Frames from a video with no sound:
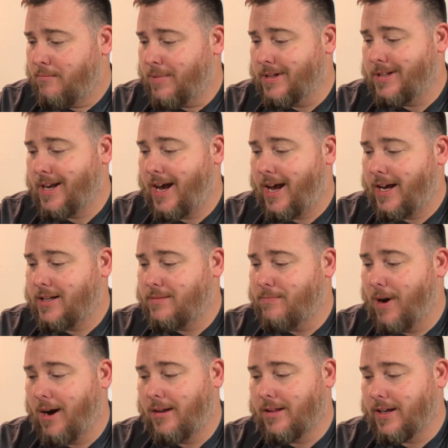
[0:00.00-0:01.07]
Besides
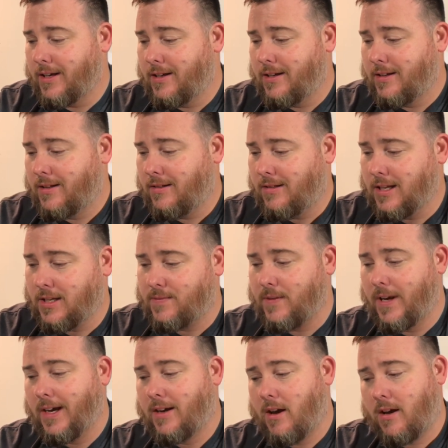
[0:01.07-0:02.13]
Burley, this
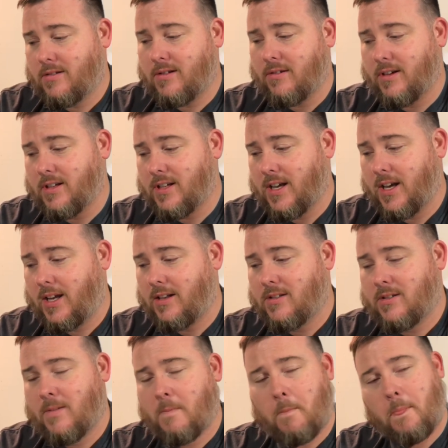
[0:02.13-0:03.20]
flake also
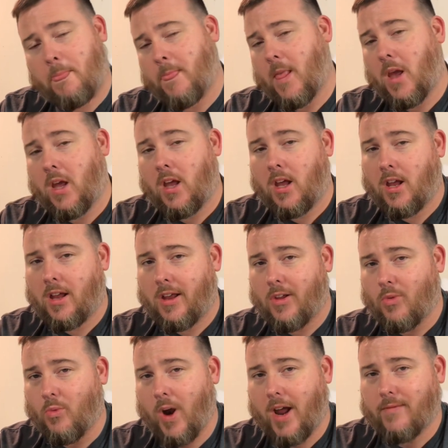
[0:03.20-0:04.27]
contains
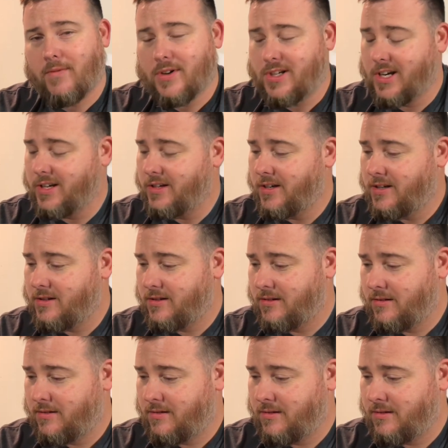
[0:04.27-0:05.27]
ripe Virginias